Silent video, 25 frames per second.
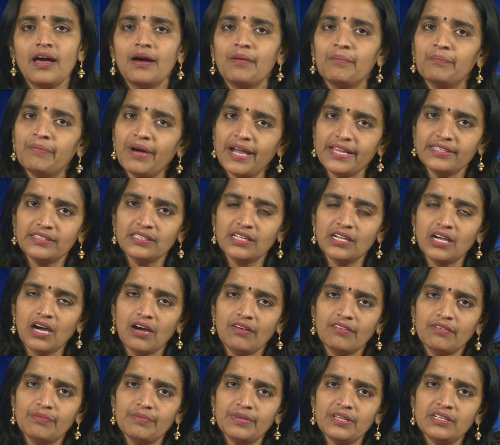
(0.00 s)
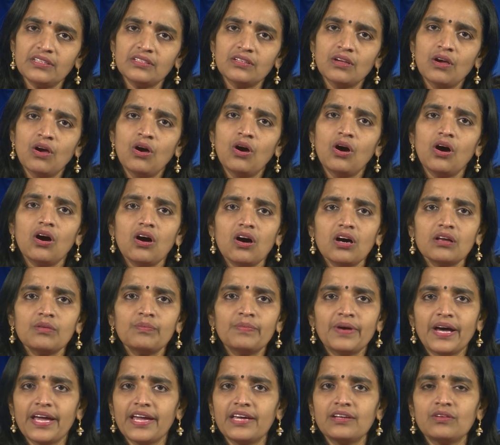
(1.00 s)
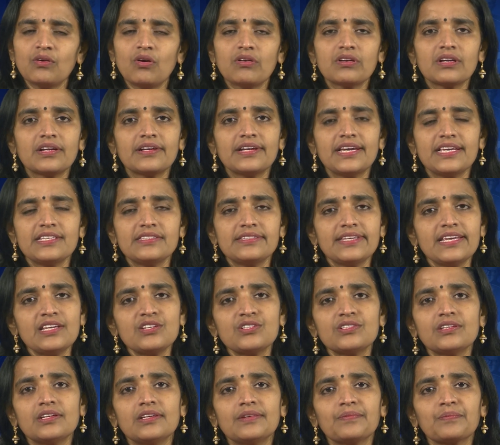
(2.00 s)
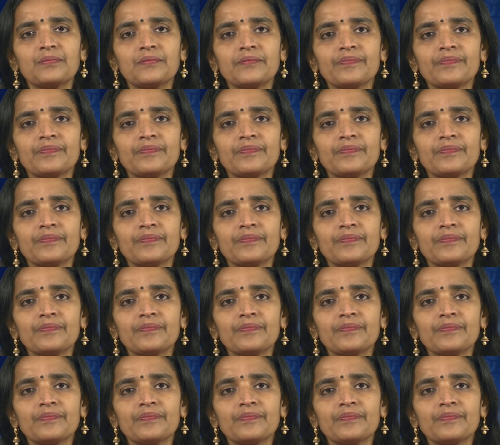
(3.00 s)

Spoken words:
by the government or by an organization.